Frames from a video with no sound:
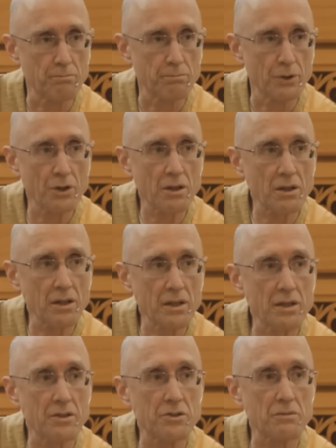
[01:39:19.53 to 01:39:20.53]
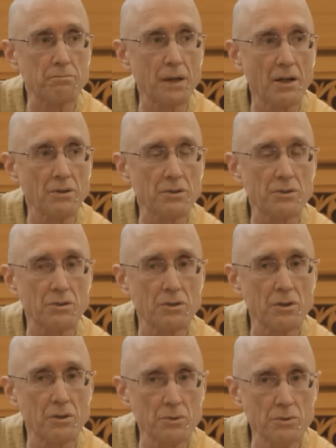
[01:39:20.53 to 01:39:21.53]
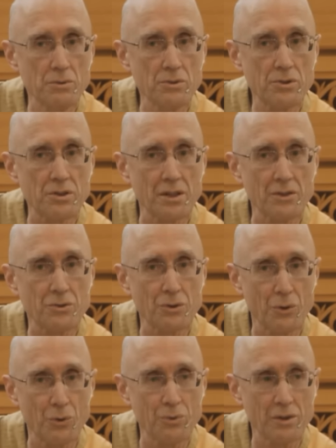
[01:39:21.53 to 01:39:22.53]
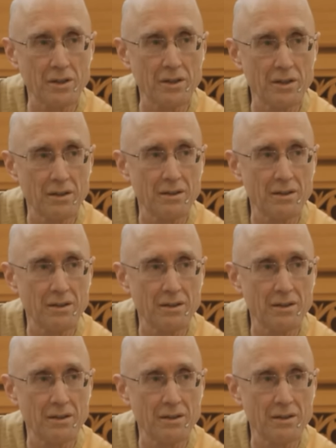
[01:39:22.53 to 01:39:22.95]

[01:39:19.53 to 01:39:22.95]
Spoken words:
Berkeley is about to lose its only